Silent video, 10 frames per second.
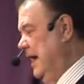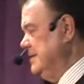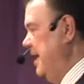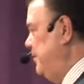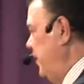
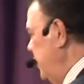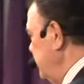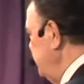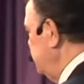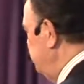As I
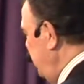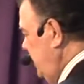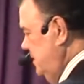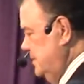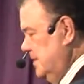pondered this
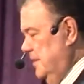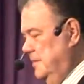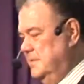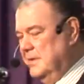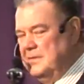many years
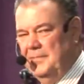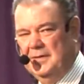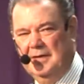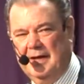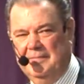ago, Sister
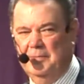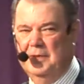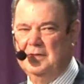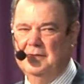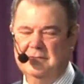Beard got every
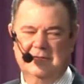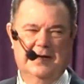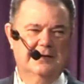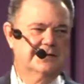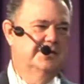book on
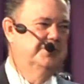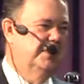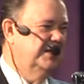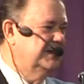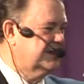Cyrus there
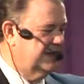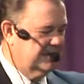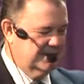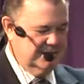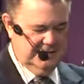
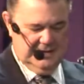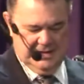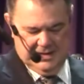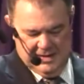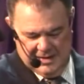was.
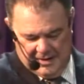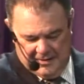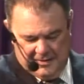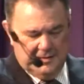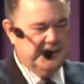
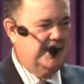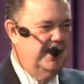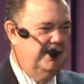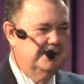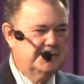All the
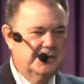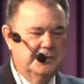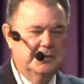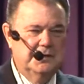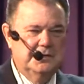kingdoms of
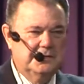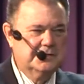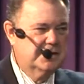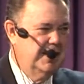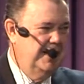the
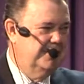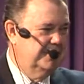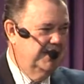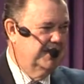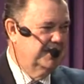world
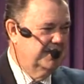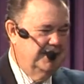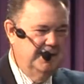came in under